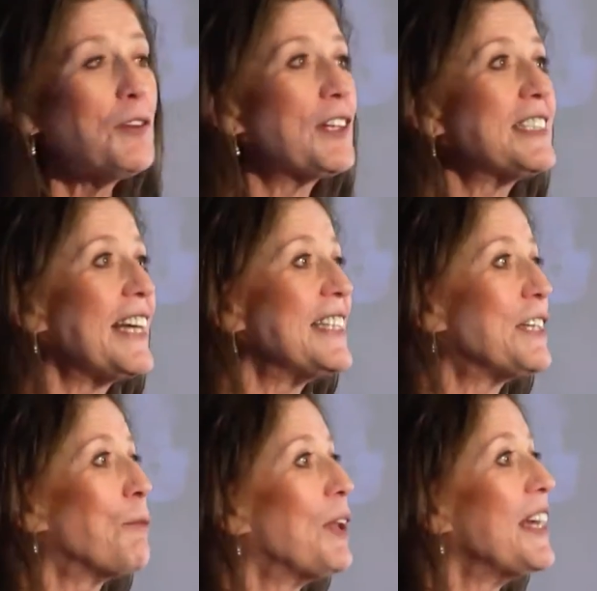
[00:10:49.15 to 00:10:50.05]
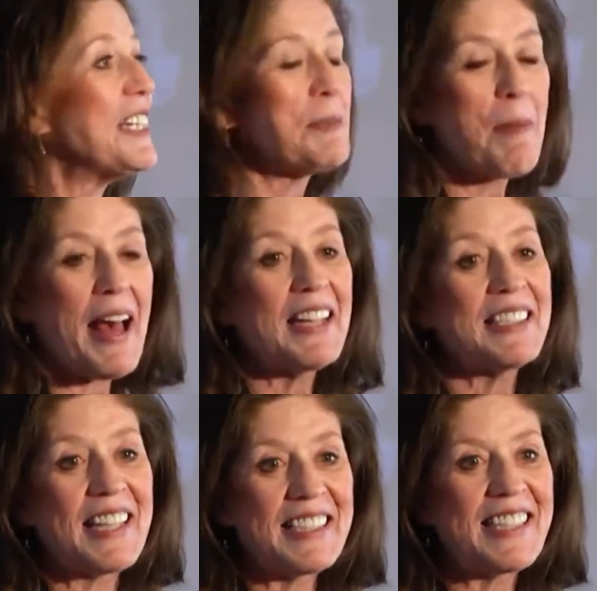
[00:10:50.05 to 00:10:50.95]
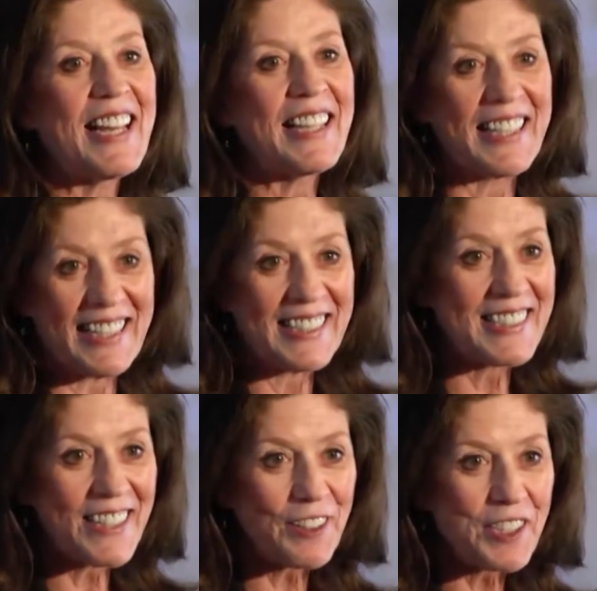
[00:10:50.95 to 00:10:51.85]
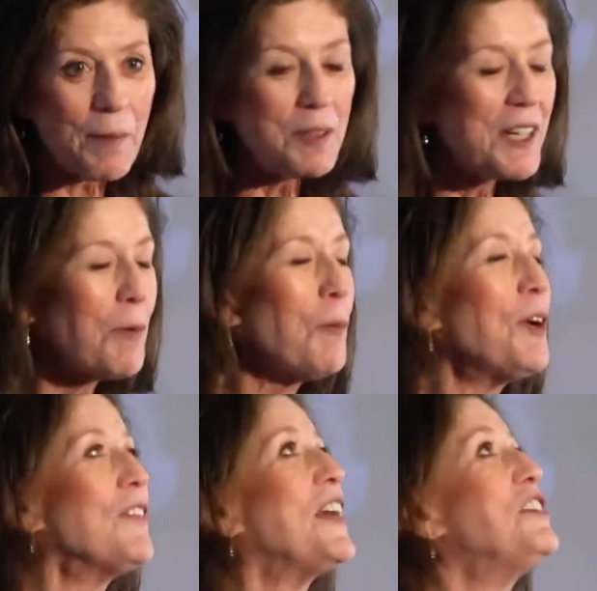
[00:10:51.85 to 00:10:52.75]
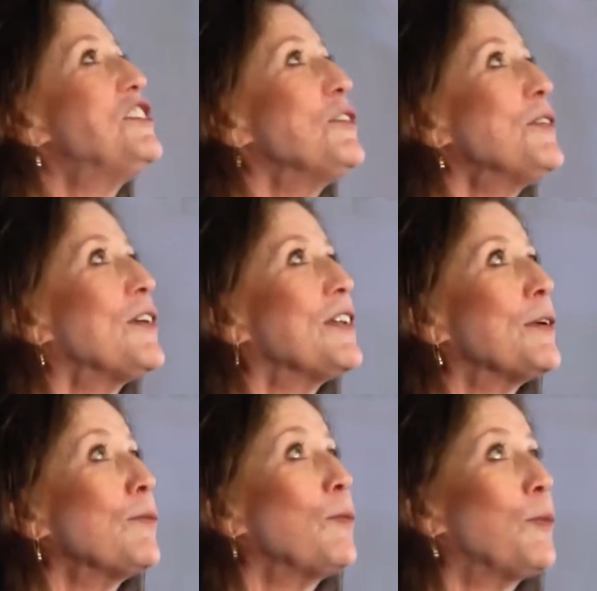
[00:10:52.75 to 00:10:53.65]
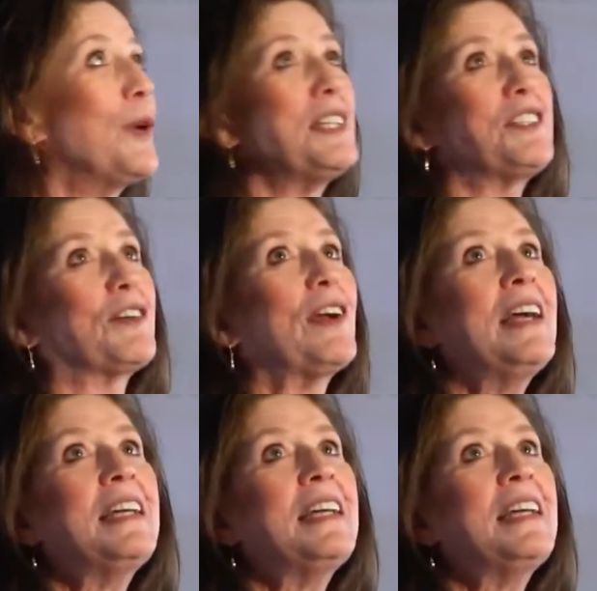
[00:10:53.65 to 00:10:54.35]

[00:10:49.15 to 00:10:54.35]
You can say, is it really as bad as they say it is there, Debra? Debra, what do they do there in the winter?